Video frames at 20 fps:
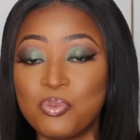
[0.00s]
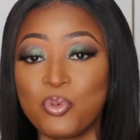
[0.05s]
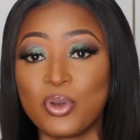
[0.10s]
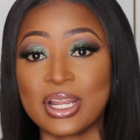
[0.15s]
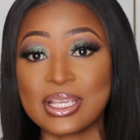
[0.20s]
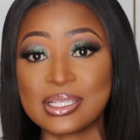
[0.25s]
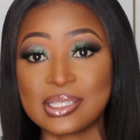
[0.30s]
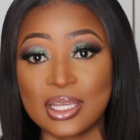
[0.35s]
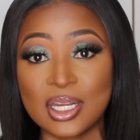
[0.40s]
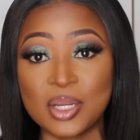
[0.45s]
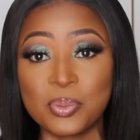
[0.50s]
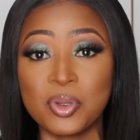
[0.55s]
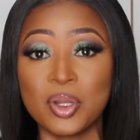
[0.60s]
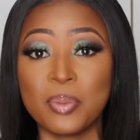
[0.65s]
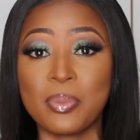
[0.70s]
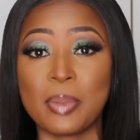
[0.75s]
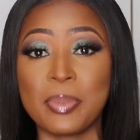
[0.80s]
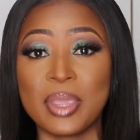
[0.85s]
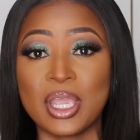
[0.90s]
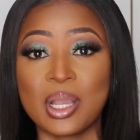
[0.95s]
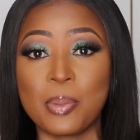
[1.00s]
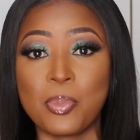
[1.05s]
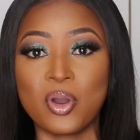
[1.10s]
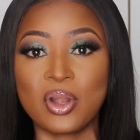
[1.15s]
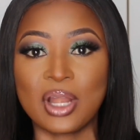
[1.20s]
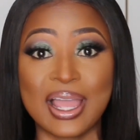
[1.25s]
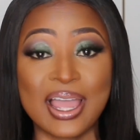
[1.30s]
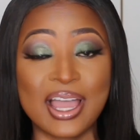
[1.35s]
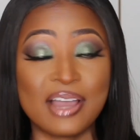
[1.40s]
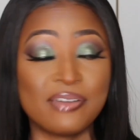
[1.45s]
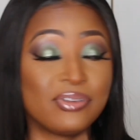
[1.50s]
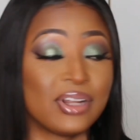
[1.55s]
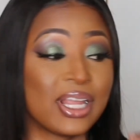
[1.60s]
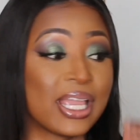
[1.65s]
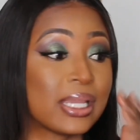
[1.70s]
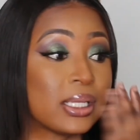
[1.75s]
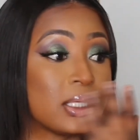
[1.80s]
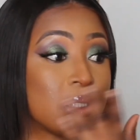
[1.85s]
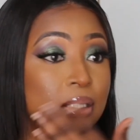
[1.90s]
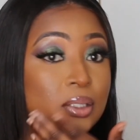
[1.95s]
When I started putting my makeup on, I have
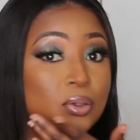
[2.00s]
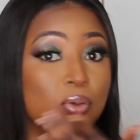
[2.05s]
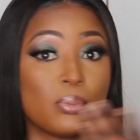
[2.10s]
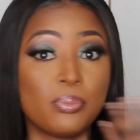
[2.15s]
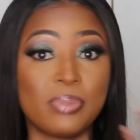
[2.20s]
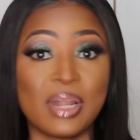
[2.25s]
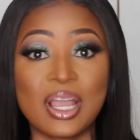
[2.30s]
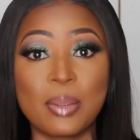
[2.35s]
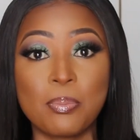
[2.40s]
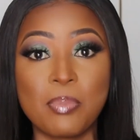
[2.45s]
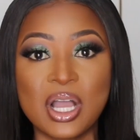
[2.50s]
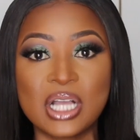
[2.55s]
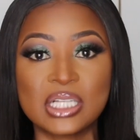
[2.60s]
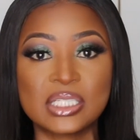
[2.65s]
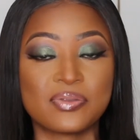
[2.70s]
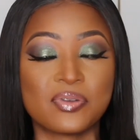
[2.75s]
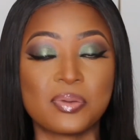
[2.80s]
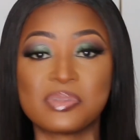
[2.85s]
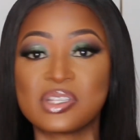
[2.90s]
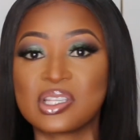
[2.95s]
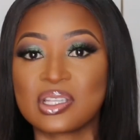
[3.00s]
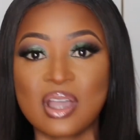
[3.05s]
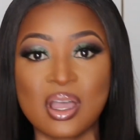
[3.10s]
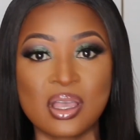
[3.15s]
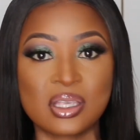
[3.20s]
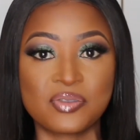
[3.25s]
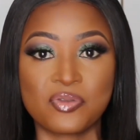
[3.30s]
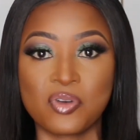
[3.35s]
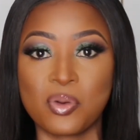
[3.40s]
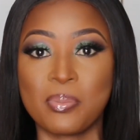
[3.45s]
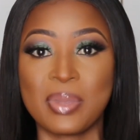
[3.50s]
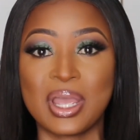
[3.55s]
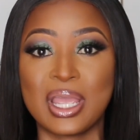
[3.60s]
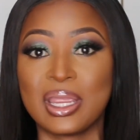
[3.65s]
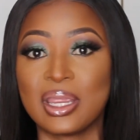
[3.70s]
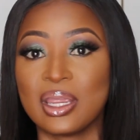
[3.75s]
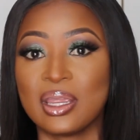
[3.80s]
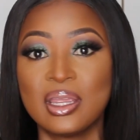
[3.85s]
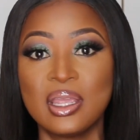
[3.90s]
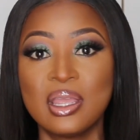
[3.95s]
like little black marks from scars from
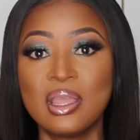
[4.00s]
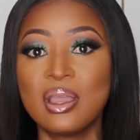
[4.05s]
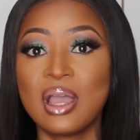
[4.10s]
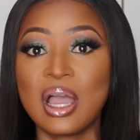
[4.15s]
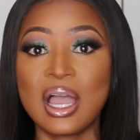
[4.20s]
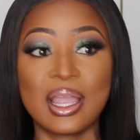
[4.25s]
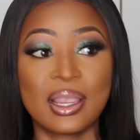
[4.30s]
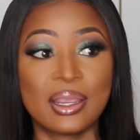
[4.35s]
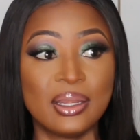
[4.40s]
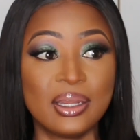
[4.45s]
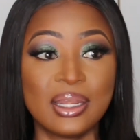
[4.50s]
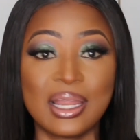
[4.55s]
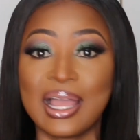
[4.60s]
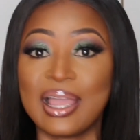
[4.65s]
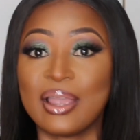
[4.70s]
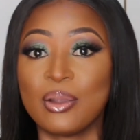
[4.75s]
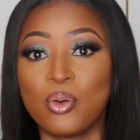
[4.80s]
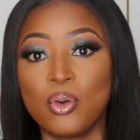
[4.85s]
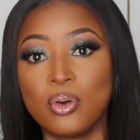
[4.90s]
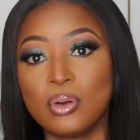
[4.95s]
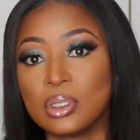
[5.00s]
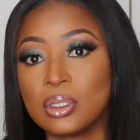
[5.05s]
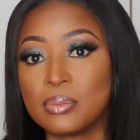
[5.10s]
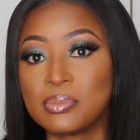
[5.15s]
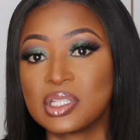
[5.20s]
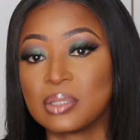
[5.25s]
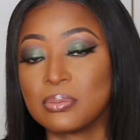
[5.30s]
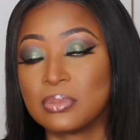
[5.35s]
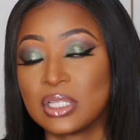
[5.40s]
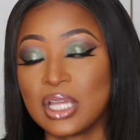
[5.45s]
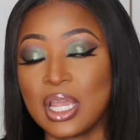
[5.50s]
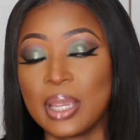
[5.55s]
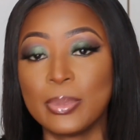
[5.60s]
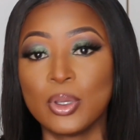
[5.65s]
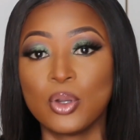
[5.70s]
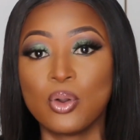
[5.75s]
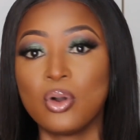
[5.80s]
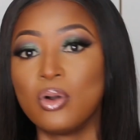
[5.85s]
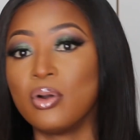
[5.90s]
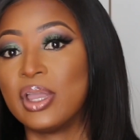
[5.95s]
my acne that I got some time
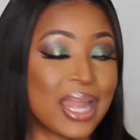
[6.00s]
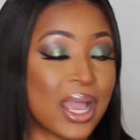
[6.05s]
ago.